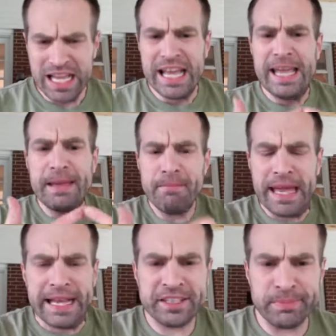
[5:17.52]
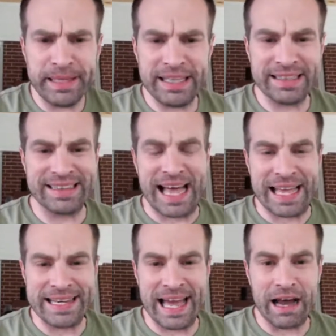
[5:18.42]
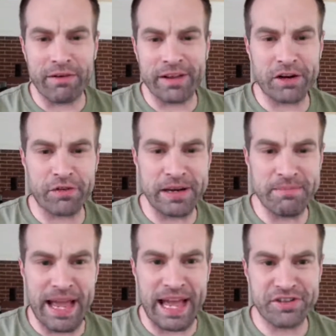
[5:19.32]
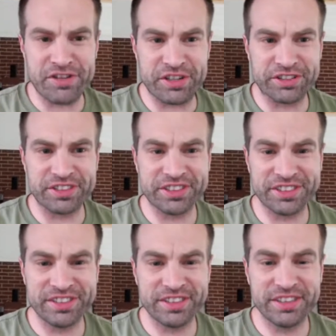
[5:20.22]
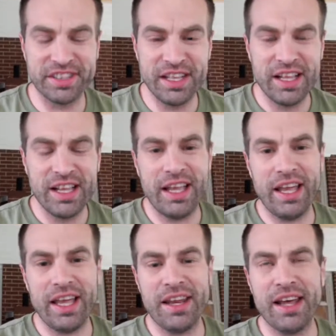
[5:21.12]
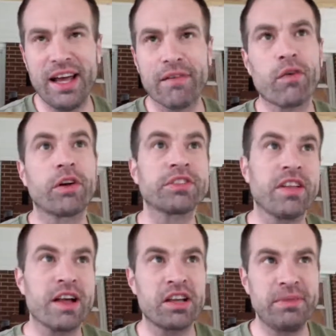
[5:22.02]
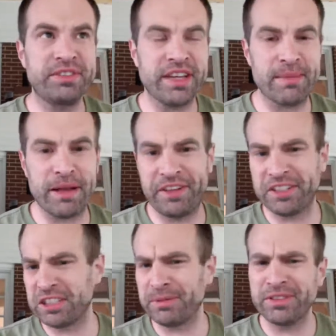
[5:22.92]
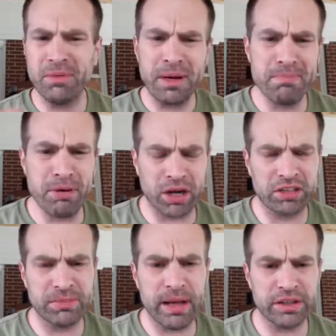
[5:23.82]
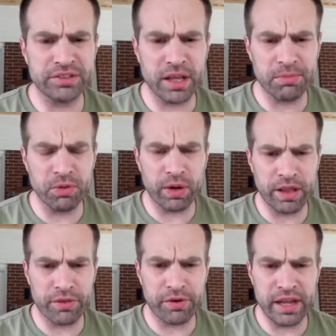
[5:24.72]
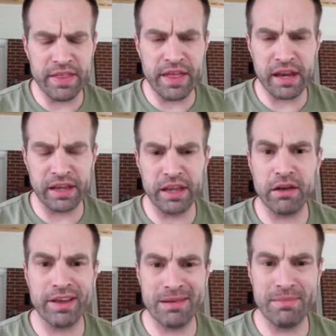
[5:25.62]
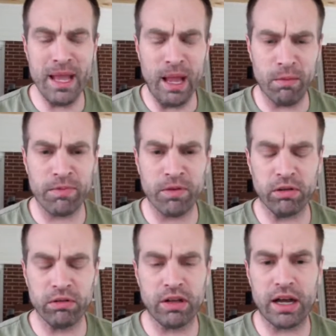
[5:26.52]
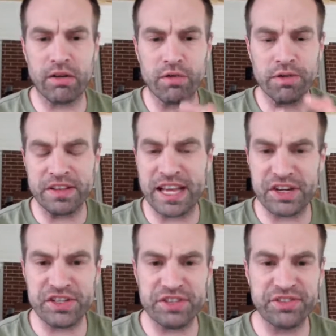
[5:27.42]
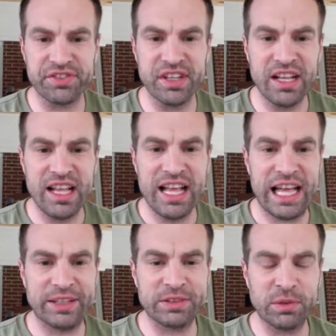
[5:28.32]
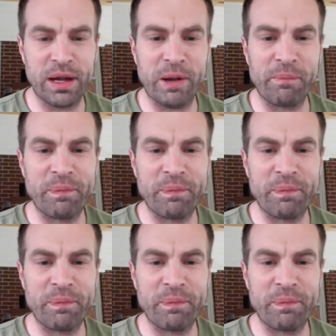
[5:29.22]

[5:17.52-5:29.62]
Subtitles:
He makes me lie down in green pastures. And of course, a lot could be said about this. There's been so many books about Psalm 23 that can be helpful reflections as well.